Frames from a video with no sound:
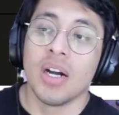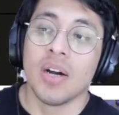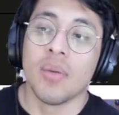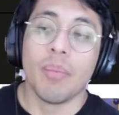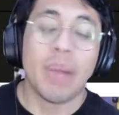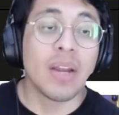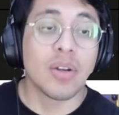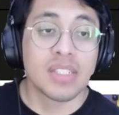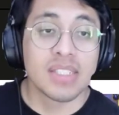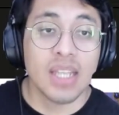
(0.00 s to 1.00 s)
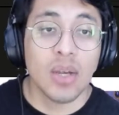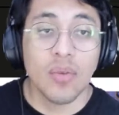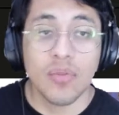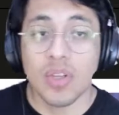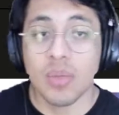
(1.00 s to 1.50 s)
by
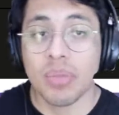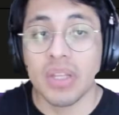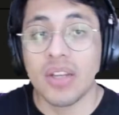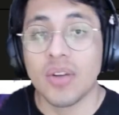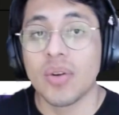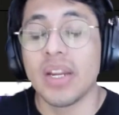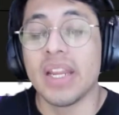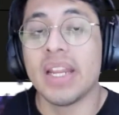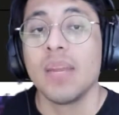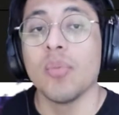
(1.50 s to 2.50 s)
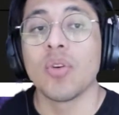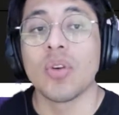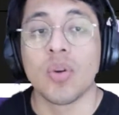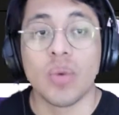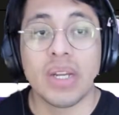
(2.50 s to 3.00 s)
herself, you can play her in a more
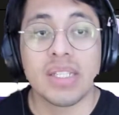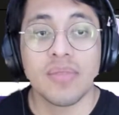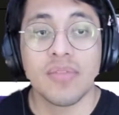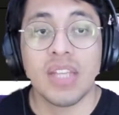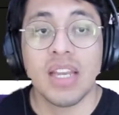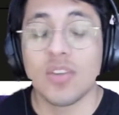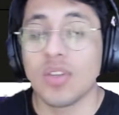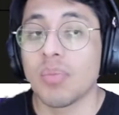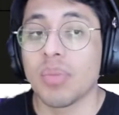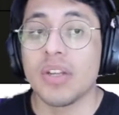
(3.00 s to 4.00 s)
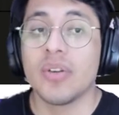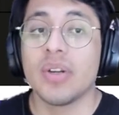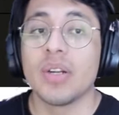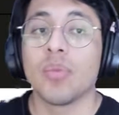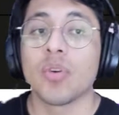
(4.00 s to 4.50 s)
aggressive deck, you can play her in
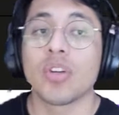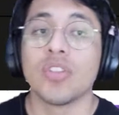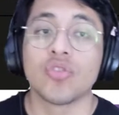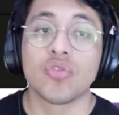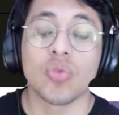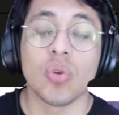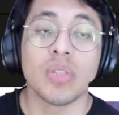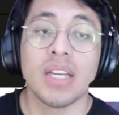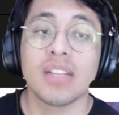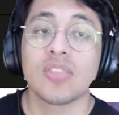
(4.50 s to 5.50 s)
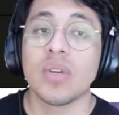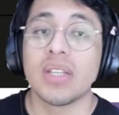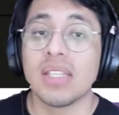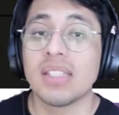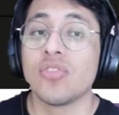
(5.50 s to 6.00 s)
a more control deck. So I
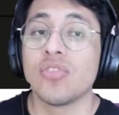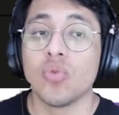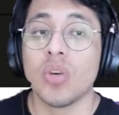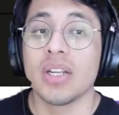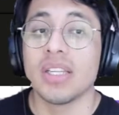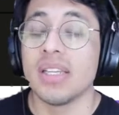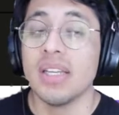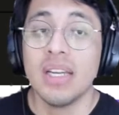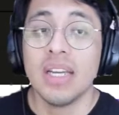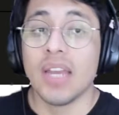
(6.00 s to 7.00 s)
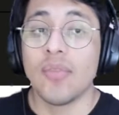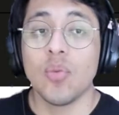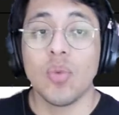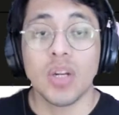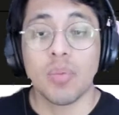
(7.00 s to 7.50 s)
think Sejuani, if you
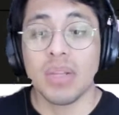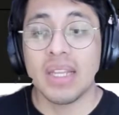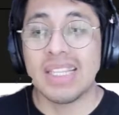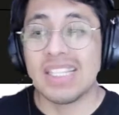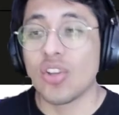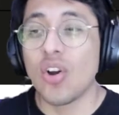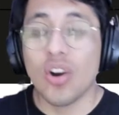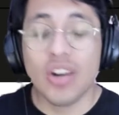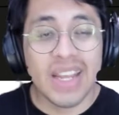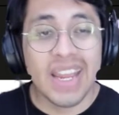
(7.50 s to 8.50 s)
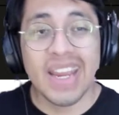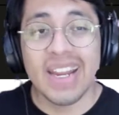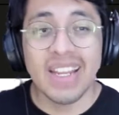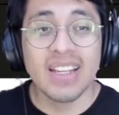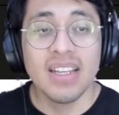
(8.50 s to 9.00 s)
want to play these
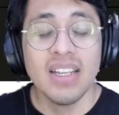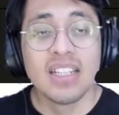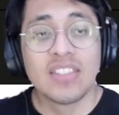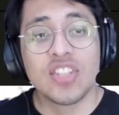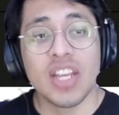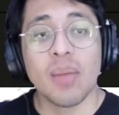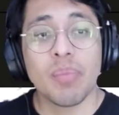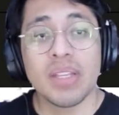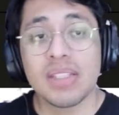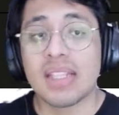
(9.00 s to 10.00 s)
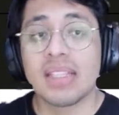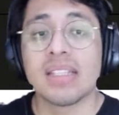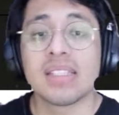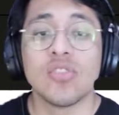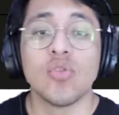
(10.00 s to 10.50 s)
hard-hitting champions, I think
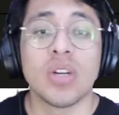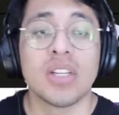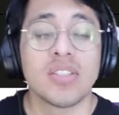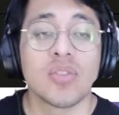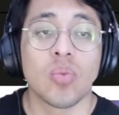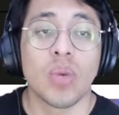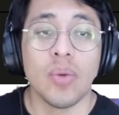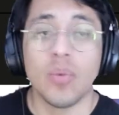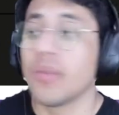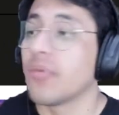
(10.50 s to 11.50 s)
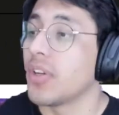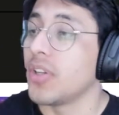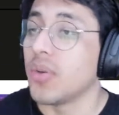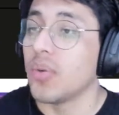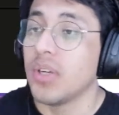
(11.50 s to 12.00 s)
Sejuani is the right one for
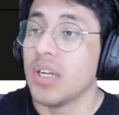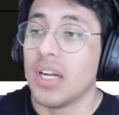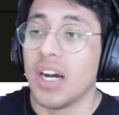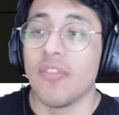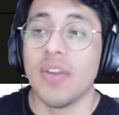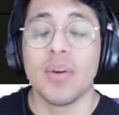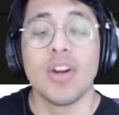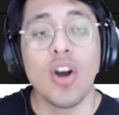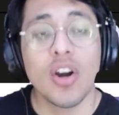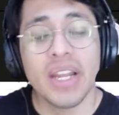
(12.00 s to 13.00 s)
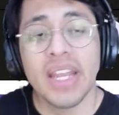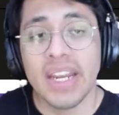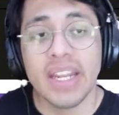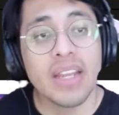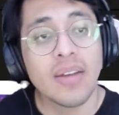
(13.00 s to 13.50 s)
you. A very
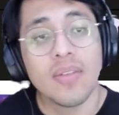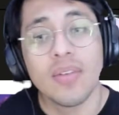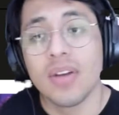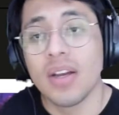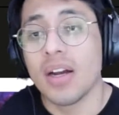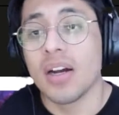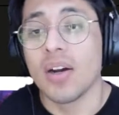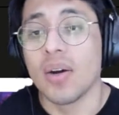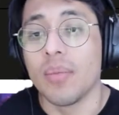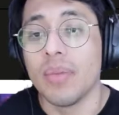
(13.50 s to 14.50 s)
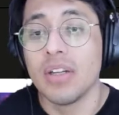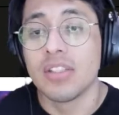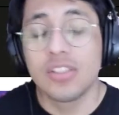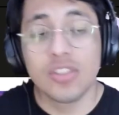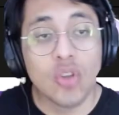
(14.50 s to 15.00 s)
hard-hitting,
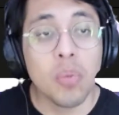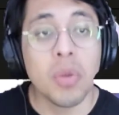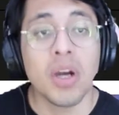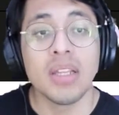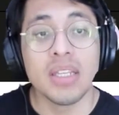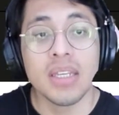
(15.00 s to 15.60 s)
snowbally